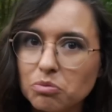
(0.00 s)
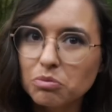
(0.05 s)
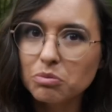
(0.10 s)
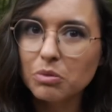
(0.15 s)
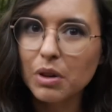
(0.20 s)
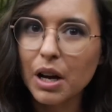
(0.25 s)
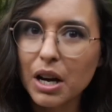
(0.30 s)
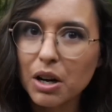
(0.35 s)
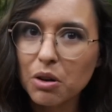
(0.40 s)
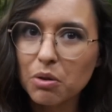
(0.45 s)

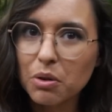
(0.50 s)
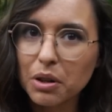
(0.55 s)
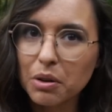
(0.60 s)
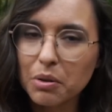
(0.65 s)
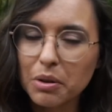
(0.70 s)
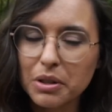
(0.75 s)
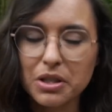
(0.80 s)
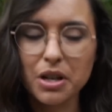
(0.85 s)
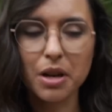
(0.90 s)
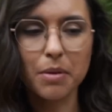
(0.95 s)
I don't really
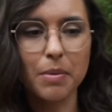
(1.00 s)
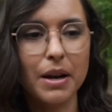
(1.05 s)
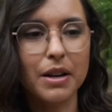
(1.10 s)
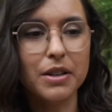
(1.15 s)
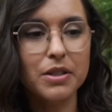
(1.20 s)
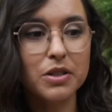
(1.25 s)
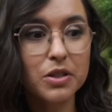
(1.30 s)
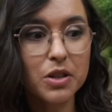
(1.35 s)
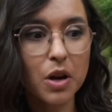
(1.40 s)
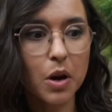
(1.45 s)
want to talk about
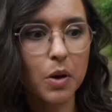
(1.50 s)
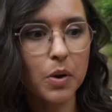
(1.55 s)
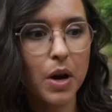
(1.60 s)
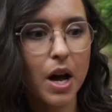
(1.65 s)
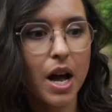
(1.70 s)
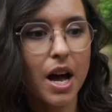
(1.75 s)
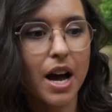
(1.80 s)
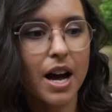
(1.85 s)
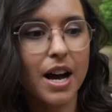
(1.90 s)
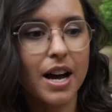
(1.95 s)
it. So,
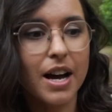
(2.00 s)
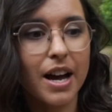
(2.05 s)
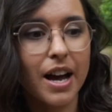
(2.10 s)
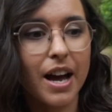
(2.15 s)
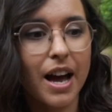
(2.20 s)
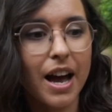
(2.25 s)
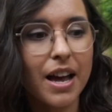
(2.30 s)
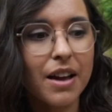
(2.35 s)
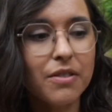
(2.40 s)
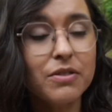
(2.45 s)

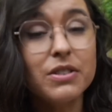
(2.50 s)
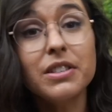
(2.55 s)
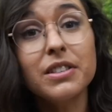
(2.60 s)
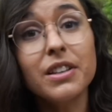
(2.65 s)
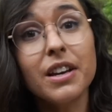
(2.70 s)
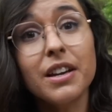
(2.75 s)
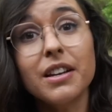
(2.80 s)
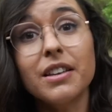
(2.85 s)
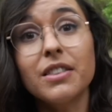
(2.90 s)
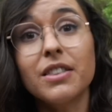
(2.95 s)
I have
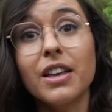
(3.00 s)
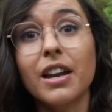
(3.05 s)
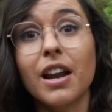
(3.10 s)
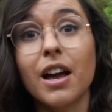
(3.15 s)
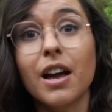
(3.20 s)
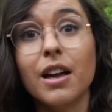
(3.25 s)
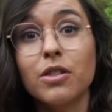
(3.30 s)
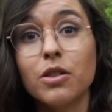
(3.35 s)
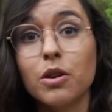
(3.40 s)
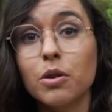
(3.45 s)
decided
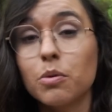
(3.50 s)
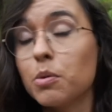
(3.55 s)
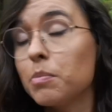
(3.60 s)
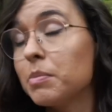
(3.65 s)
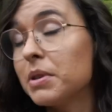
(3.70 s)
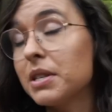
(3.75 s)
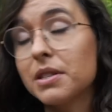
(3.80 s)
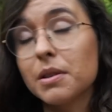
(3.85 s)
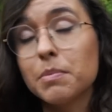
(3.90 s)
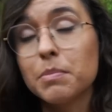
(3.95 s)
that there will
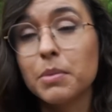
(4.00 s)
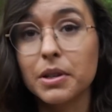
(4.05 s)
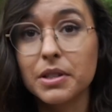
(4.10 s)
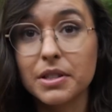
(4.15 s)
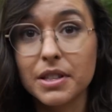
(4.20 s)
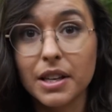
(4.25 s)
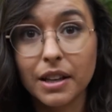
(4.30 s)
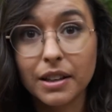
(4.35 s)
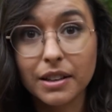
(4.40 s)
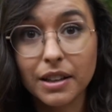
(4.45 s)
be some books
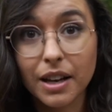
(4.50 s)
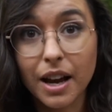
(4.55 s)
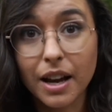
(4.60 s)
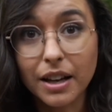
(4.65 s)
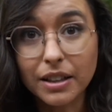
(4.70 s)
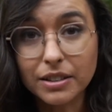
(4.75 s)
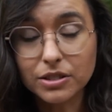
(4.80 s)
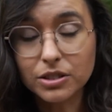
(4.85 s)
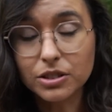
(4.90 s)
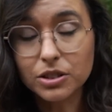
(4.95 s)
that
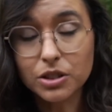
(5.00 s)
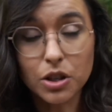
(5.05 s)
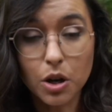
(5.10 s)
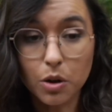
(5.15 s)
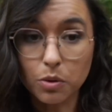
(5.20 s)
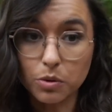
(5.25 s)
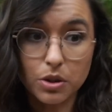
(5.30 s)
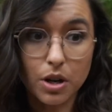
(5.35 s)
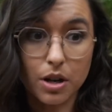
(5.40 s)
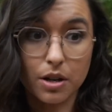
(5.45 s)
I
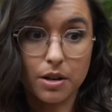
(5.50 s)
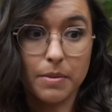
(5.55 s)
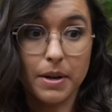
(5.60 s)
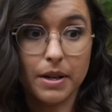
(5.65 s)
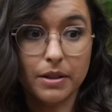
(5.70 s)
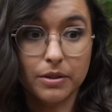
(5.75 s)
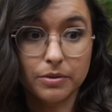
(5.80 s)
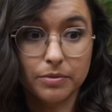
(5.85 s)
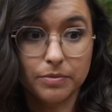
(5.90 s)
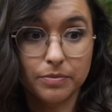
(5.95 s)
don't talk
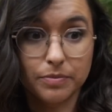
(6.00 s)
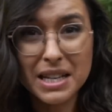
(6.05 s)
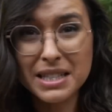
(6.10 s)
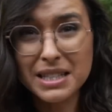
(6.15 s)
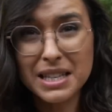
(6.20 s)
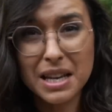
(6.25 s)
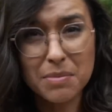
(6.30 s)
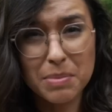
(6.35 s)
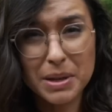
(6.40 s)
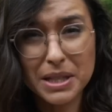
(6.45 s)
about. It's
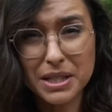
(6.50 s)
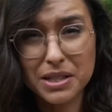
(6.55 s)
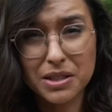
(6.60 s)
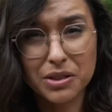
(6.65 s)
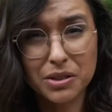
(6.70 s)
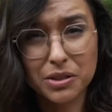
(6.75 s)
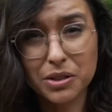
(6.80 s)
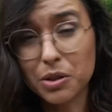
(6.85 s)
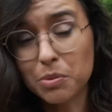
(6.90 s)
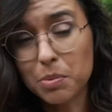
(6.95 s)
not a big
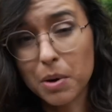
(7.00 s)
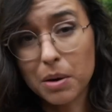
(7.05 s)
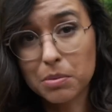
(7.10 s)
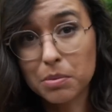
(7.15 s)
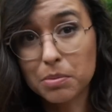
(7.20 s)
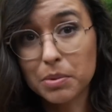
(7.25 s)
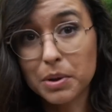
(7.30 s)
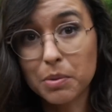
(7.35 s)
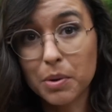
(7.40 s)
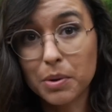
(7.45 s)
deal. You
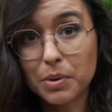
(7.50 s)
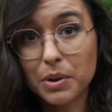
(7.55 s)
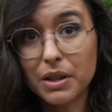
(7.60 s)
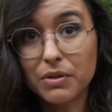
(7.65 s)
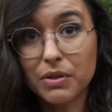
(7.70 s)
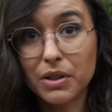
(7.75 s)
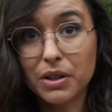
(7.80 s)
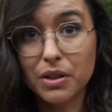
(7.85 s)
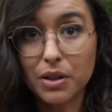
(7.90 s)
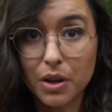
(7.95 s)
probably won't
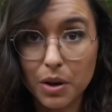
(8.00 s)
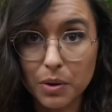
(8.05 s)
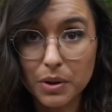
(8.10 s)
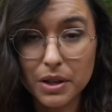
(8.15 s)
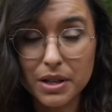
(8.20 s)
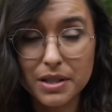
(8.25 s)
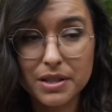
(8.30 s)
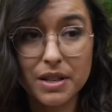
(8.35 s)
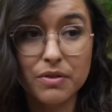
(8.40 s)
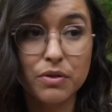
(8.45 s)
even
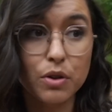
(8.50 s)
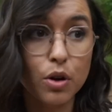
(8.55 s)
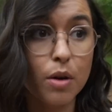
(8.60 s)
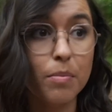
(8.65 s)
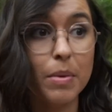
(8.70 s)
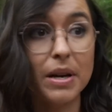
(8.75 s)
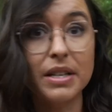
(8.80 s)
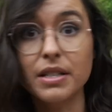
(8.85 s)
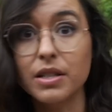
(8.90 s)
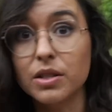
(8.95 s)
notice if you're on
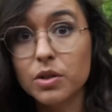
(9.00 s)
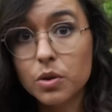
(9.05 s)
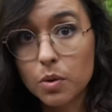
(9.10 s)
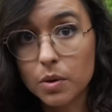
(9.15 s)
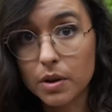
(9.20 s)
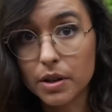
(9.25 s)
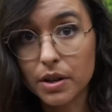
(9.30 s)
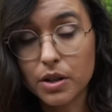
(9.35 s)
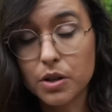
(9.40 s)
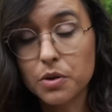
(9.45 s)
my
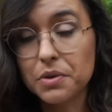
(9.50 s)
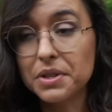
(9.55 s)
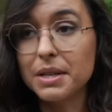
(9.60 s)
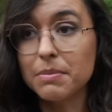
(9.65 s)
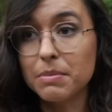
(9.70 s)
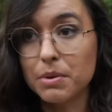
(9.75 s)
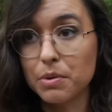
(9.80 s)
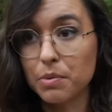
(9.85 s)
Discord and you see me